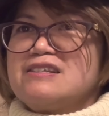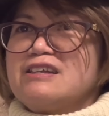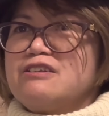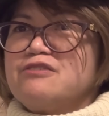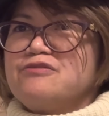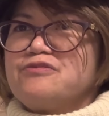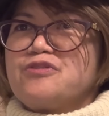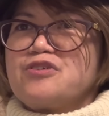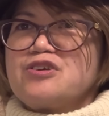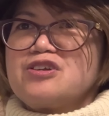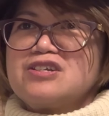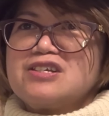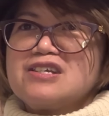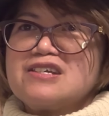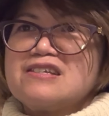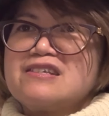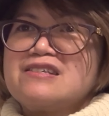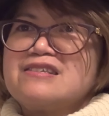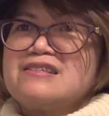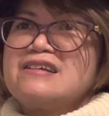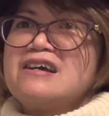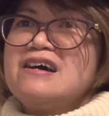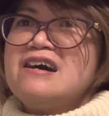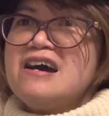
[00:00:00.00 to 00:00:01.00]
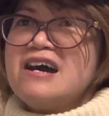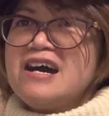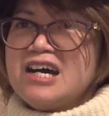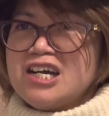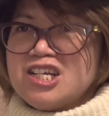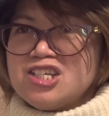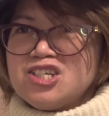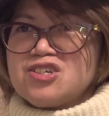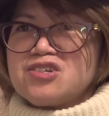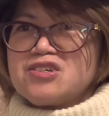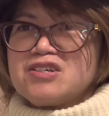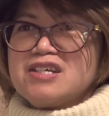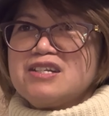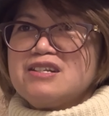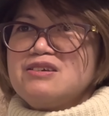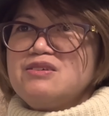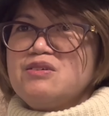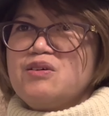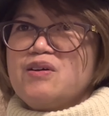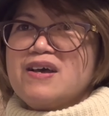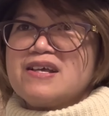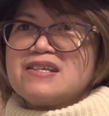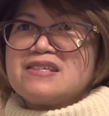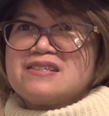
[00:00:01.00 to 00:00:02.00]
and for just one hundred
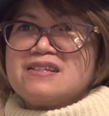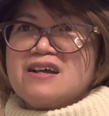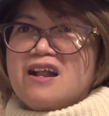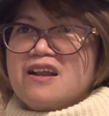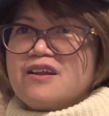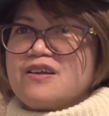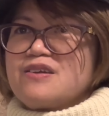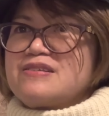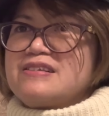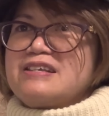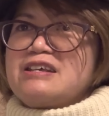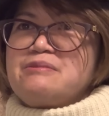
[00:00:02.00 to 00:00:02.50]
U S dollars,